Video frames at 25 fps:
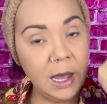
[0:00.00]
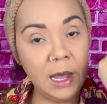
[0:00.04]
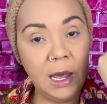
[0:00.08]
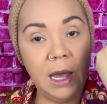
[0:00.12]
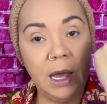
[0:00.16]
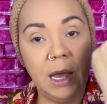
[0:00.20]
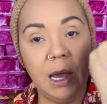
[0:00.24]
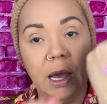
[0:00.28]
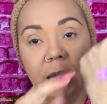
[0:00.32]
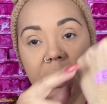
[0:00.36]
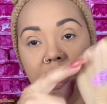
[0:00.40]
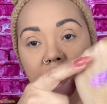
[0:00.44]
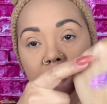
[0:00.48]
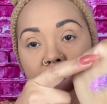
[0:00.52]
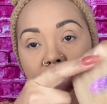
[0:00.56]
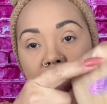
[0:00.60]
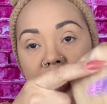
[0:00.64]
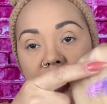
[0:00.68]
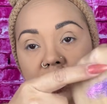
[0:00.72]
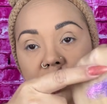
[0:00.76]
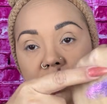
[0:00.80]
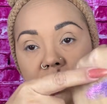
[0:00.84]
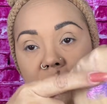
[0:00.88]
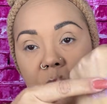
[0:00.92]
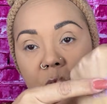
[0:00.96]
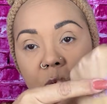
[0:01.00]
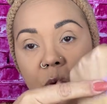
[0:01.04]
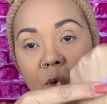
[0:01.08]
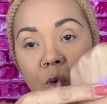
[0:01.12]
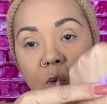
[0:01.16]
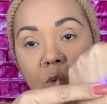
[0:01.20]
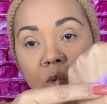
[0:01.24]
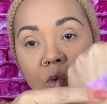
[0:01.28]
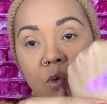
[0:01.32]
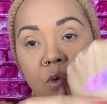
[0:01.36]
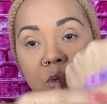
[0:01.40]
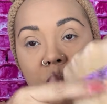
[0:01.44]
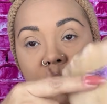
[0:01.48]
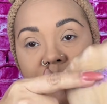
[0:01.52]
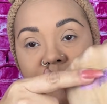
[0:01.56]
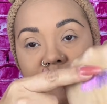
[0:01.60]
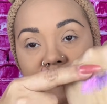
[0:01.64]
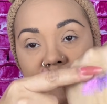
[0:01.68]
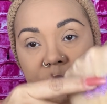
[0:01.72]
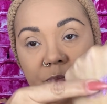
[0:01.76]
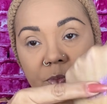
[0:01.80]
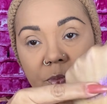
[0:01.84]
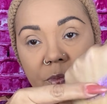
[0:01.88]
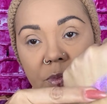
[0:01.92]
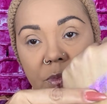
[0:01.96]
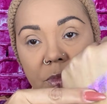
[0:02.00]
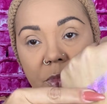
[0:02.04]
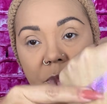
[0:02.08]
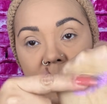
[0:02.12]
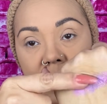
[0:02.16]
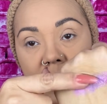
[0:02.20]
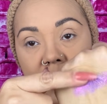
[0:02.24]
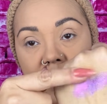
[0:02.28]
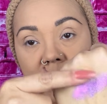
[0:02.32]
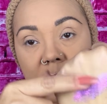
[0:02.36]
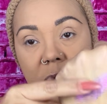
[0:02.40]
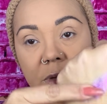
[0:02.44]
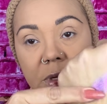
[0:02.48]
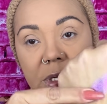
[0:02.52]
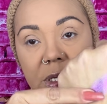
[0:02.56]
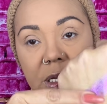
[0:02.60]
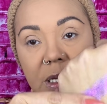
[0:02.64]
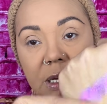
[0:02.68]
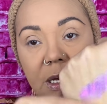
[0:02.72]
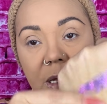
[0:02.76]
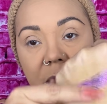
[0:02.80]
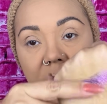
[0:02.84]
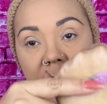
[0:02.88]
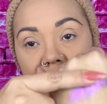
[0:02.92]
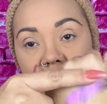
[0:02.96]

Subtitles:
And I want to, you see?